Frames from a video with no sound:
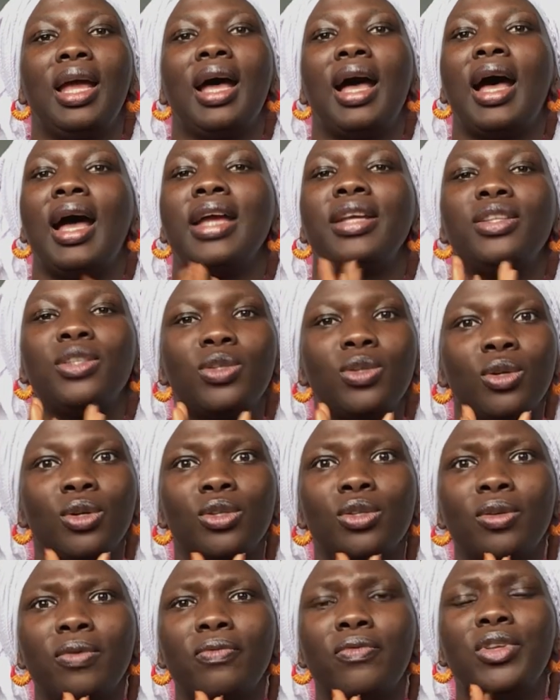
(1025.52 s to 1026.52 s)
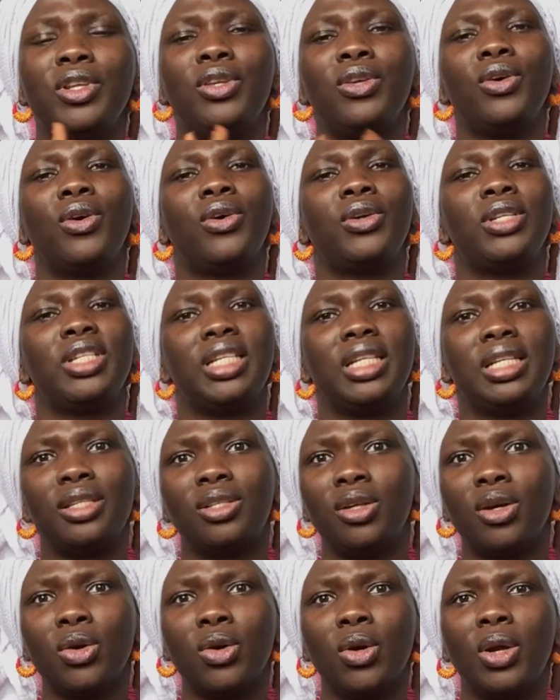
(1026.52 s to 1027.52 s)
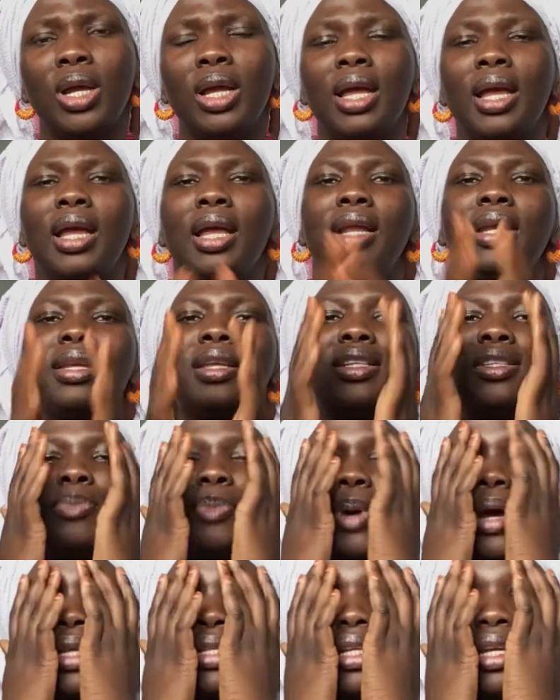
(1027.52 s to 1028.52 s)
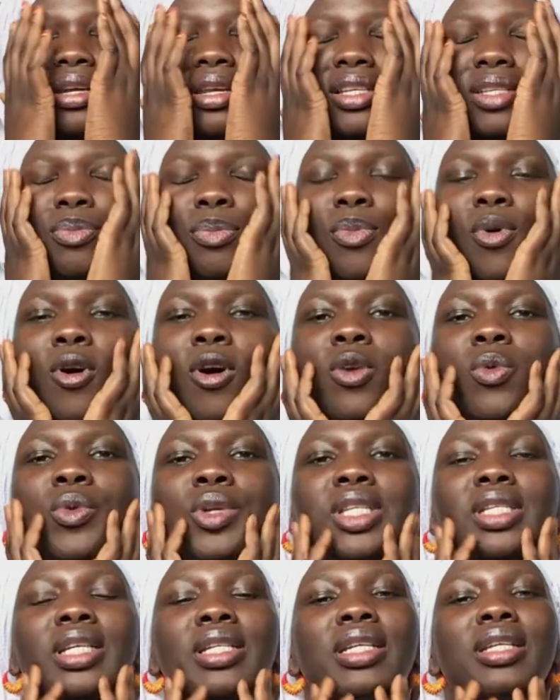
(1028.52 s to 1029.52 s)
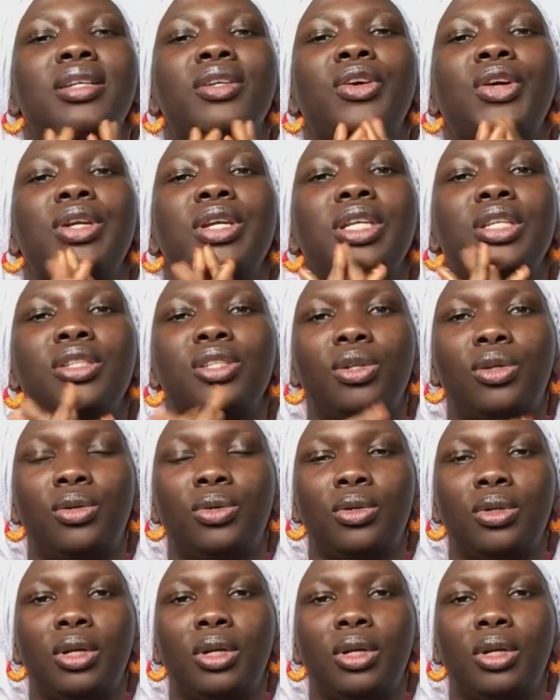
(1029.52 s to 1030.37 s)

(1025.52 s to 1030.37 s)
I saw some video on TikTok. This person is born with certain condition.